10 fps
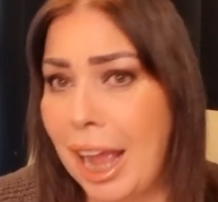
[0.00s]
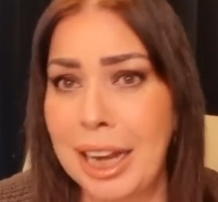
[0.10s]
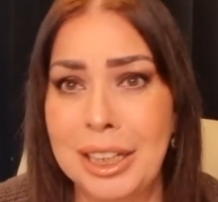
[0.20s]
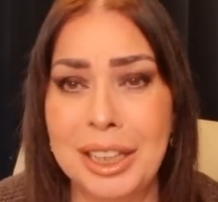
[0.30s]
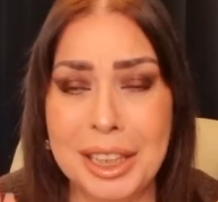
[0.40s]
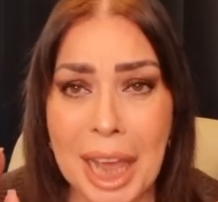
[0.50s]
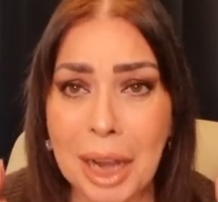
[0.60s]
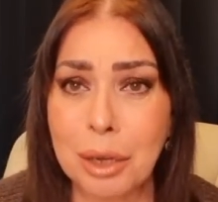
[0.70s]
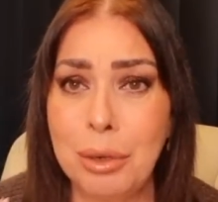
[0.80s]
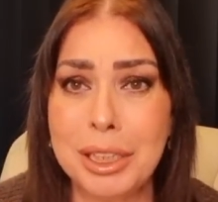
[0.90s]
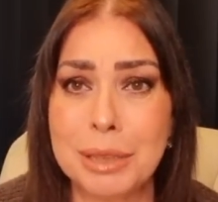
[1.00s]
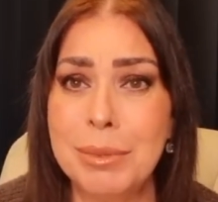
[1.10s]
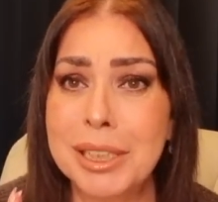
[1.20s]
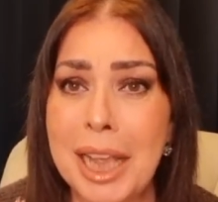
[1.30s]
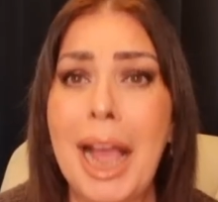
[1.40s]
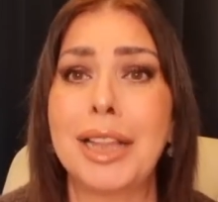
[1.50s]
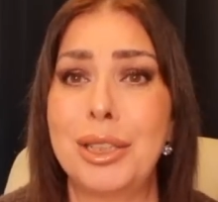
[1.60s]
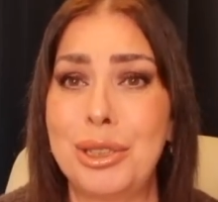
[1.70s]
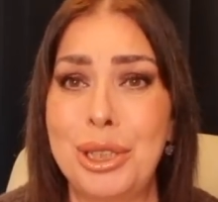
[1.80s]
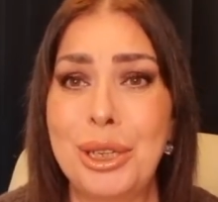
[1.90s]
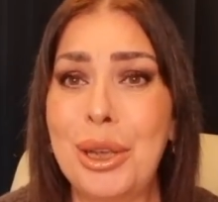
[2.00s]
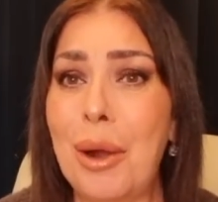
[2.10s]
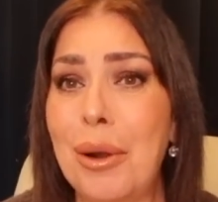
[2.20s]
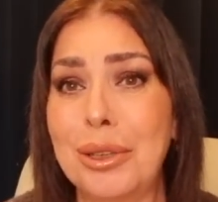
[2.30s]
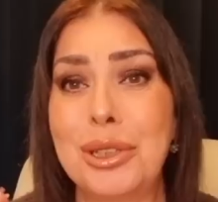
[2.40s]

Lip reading: And that Christmas hat that she got on,